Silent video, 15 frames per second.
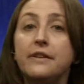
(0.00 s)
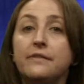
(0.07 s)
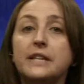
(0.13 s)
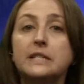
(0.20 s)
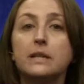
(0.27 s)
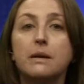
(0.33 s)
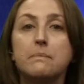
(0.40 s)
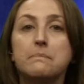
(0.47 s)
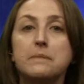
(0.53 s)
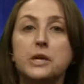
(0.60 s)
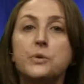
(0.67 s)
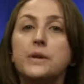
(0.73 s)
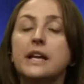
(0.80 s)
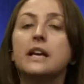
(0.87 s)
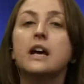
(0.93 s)
these
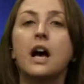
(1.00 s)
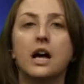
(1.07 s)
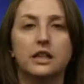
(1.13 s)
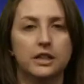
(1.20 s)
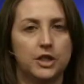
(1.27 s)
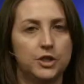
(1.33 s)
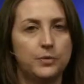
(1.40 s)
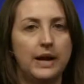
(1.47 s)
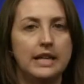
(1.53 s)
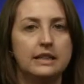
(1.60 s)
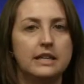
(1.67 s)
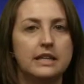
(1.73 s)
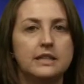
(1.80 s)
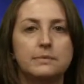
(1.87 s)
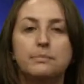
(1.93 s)
muted colors, right?
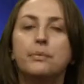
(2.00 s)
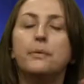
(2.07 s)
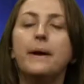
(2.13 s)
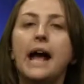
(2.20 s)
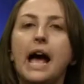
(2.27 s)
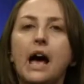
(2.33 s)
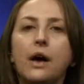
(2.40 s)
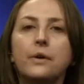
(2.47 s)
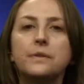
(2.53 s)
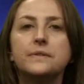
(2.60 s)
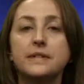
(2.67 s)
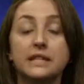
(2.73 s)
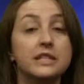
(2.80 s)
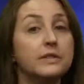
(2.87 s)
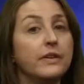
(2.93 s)
These browns,
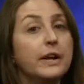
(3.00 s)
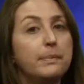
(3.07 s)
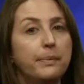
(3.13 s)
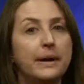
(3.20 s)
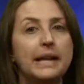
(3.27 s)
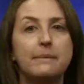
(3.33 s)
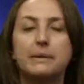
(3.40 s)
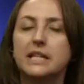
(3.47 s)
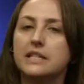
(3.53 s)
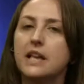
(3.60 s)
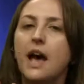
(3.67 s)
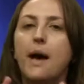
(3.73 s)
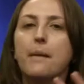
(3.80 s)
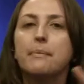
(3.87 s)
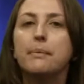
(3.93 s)
and it's very pretty, but it's
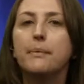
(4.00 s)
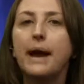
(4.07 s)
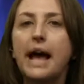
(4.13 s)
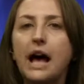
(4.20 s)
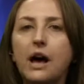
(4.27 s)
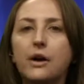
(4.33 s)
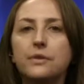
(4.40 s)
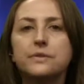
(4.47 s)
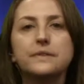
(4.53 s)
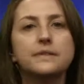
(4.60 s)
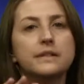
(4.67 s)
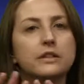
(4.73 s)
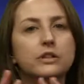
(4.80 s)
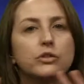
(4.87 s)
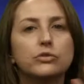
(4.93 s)
browns
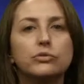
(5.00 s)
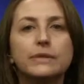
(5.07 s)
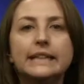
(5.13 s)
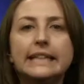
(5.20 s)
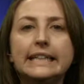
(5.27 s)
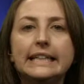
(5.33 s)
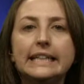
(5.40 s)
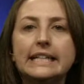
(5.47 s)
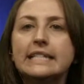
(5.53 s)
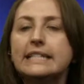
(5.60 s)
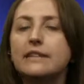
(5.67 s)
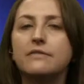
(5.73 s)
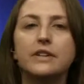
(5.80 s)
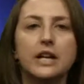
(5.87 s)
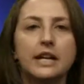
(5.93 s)
and greens
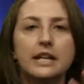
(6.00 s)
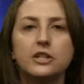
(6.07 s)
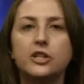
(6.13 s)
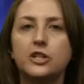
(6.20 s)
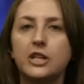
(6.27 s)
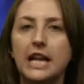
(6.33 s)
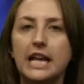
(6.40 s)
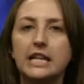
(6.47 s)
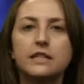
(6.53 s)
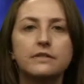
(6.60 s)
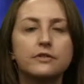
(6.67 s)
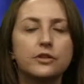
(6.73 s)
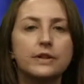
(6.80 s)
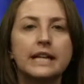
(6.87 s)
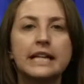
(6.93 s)
and various shades
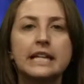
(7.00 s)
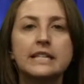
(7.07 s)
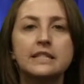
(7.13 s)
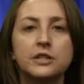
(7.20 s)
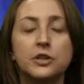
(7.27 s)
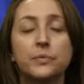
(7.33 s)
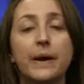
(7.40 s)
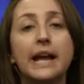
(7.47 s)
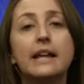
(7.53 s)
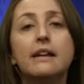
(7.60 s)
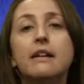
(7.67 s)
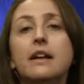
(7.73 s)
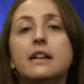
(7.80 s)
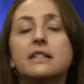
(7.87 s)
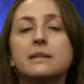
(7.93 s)
of greens. And you're right,
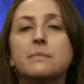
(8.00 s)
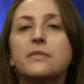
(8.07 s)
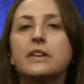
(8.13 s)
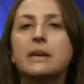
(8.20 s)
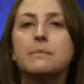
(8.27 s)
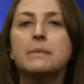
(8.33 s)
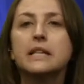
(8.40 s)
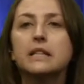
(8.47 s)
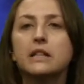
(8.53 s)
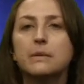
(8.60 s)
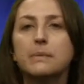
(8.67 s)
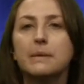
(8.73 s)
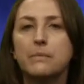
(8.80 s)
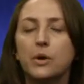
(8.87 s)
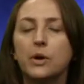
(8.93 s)
some of it can be a little
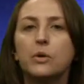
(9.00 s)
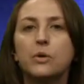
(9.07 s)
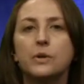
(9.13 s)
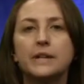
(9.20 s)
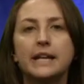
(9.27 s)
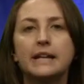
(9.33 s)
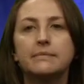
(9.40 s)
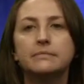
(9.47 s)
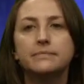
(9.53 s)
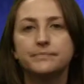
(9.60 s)
bit more golden.